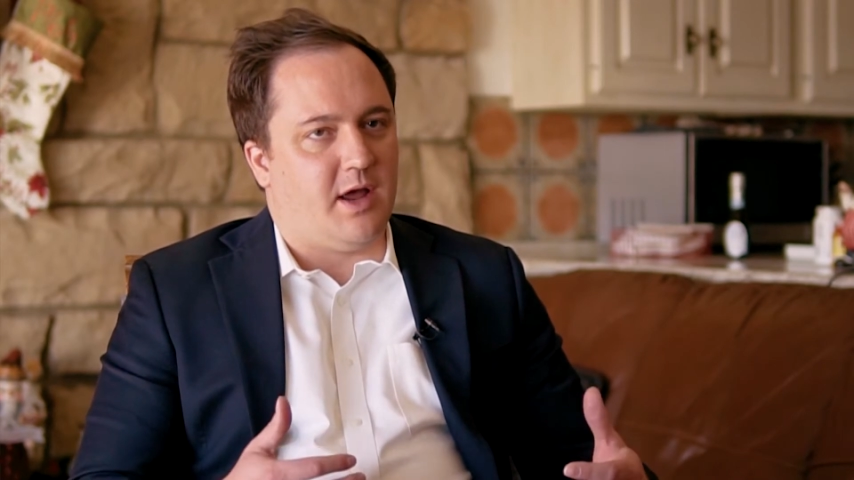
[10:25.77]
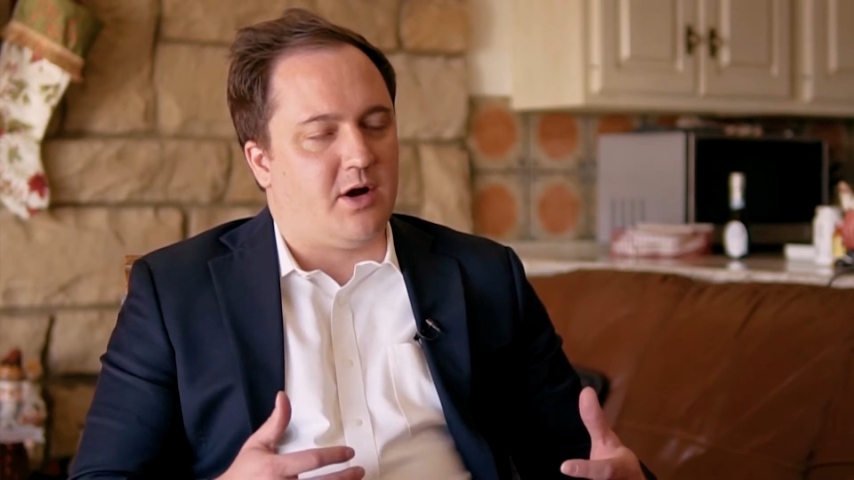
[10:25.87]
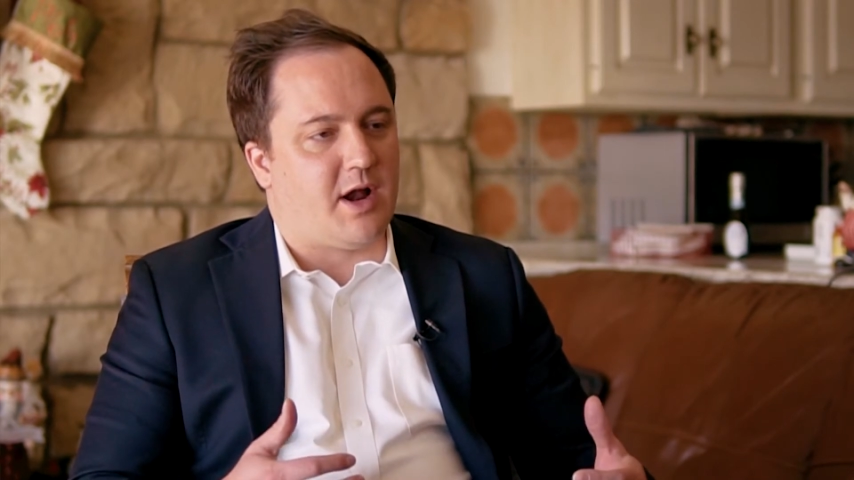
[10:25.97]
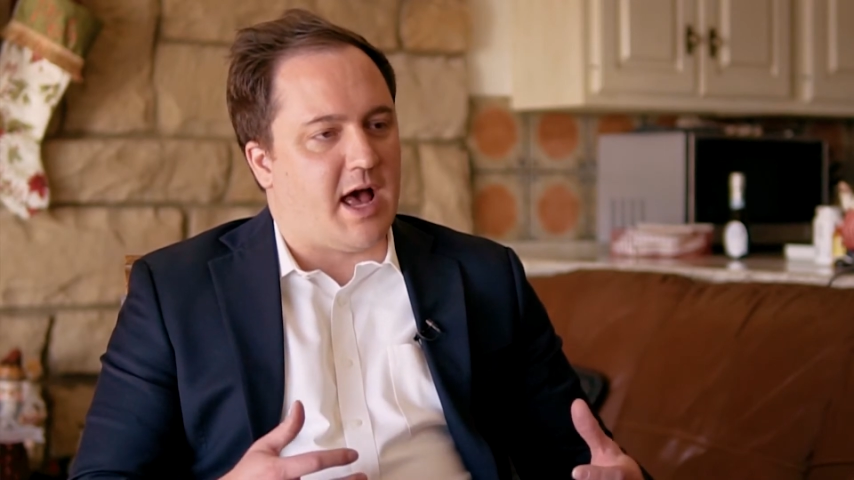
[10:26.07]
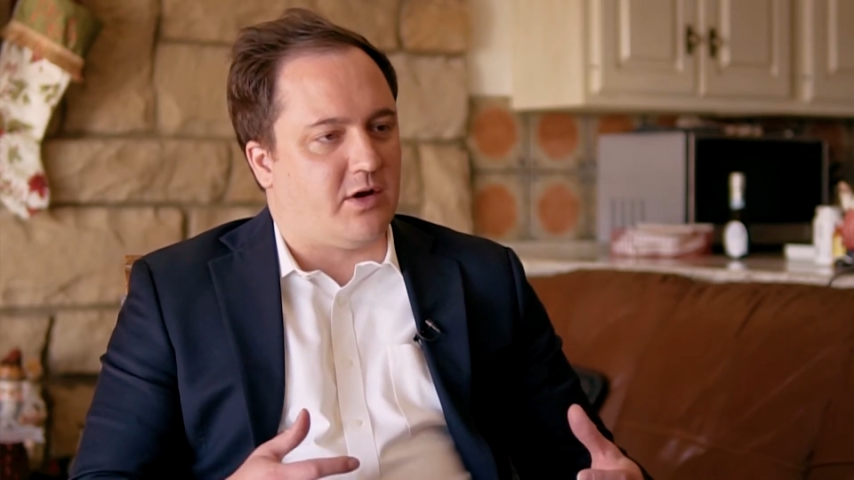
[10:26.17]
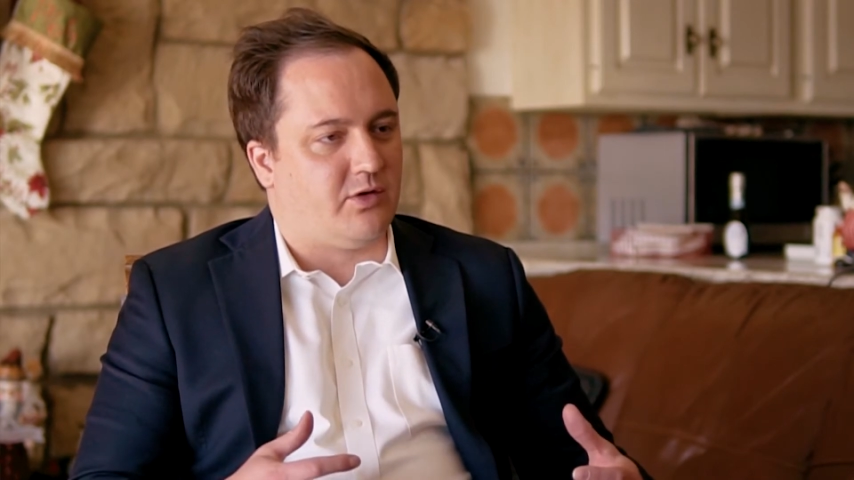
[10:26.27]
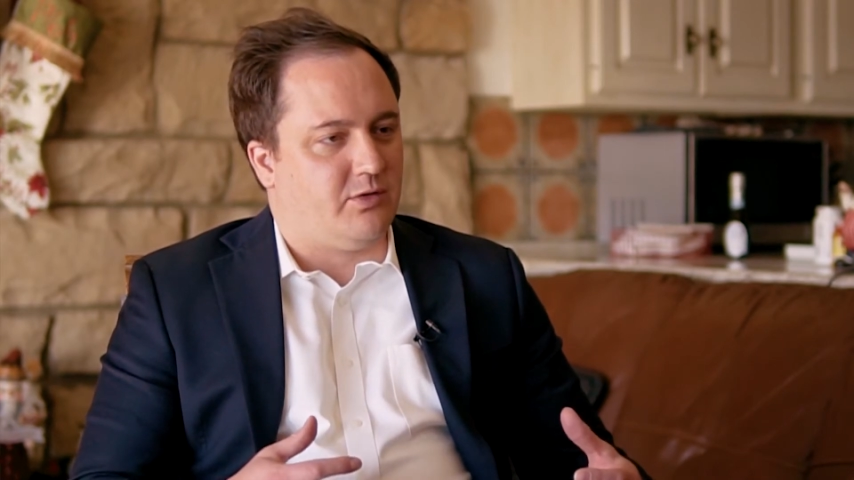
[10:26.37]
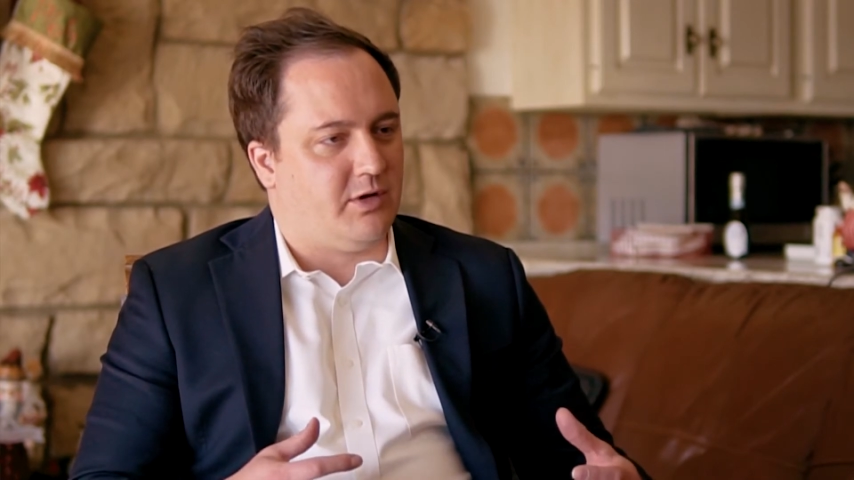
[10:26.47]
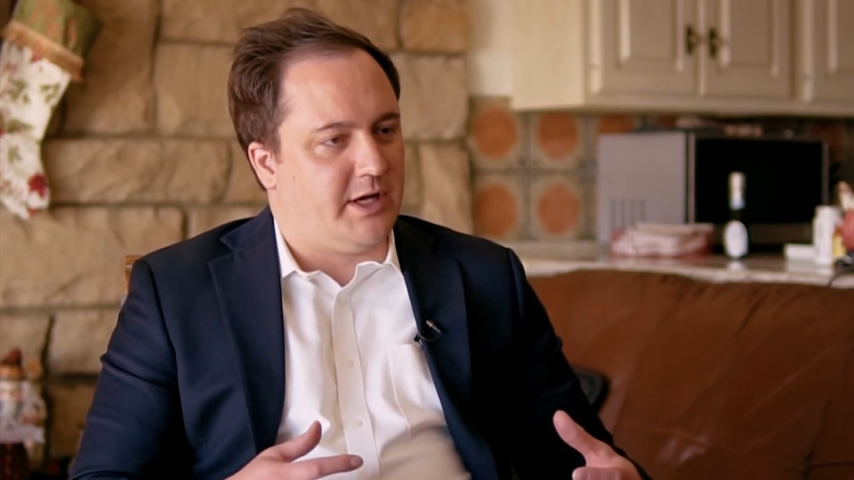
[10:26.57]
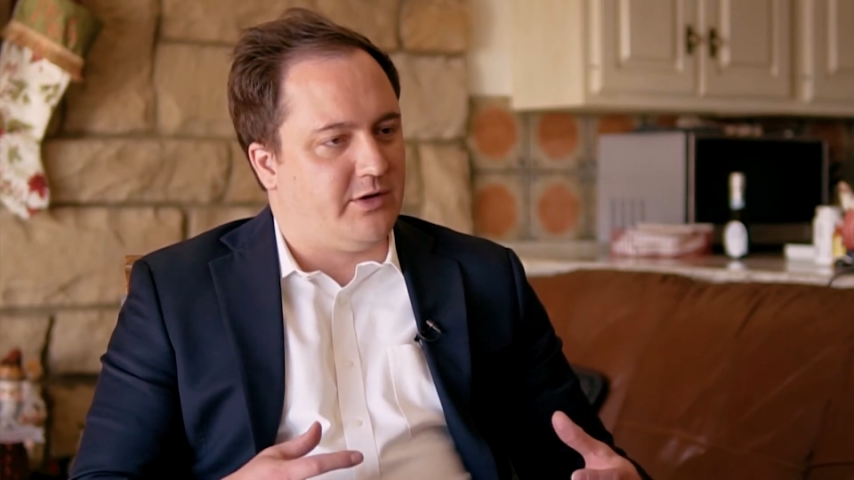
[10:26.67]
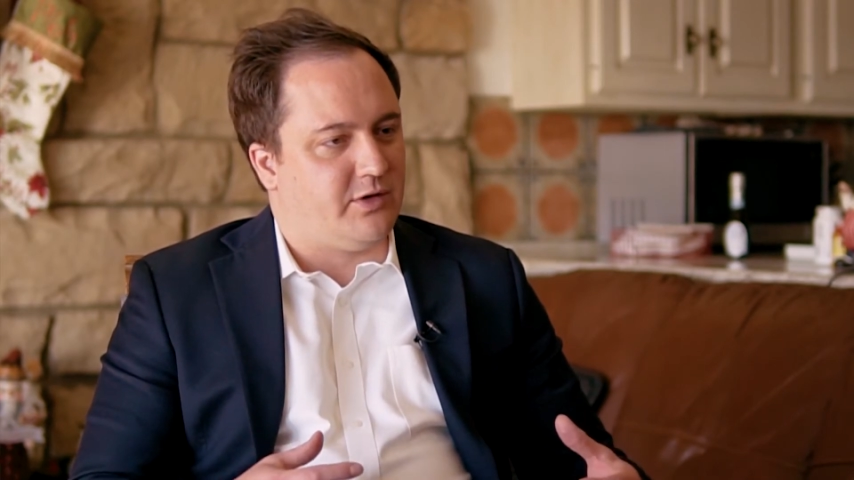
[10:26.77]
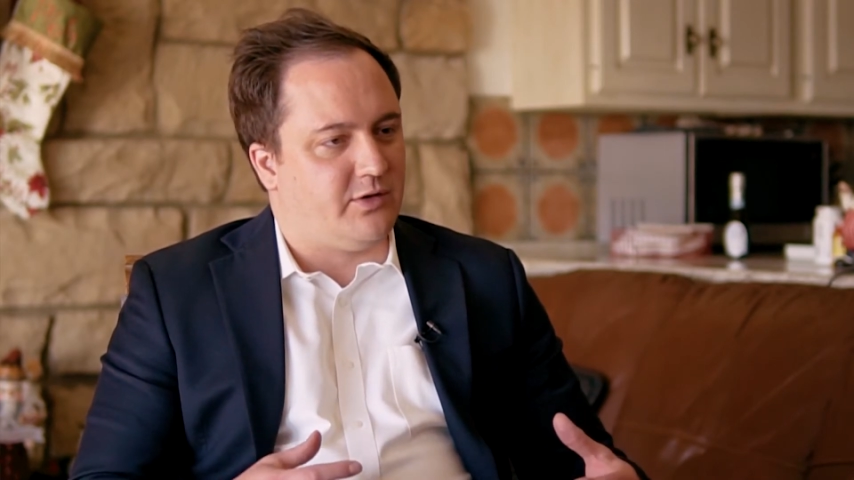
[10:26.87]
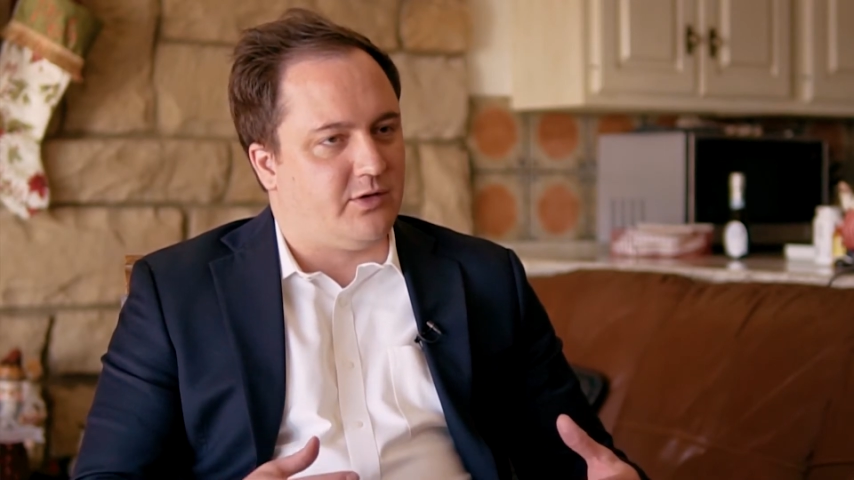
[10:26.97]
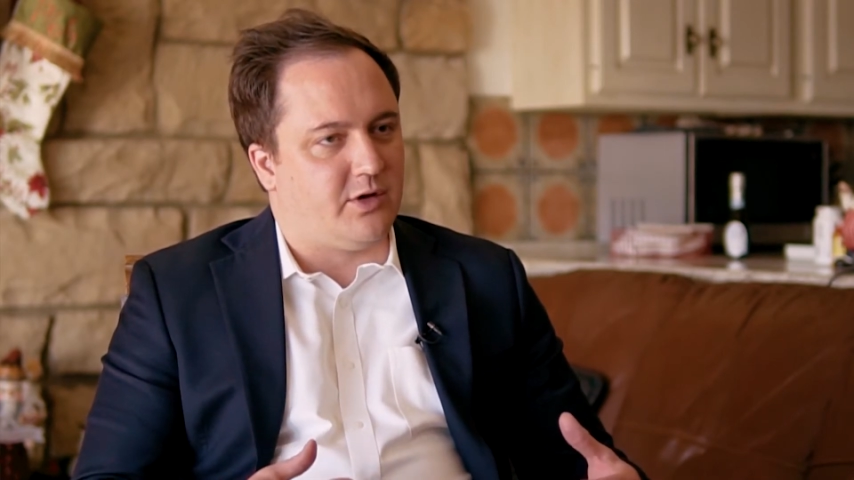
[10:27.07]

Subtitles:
international relations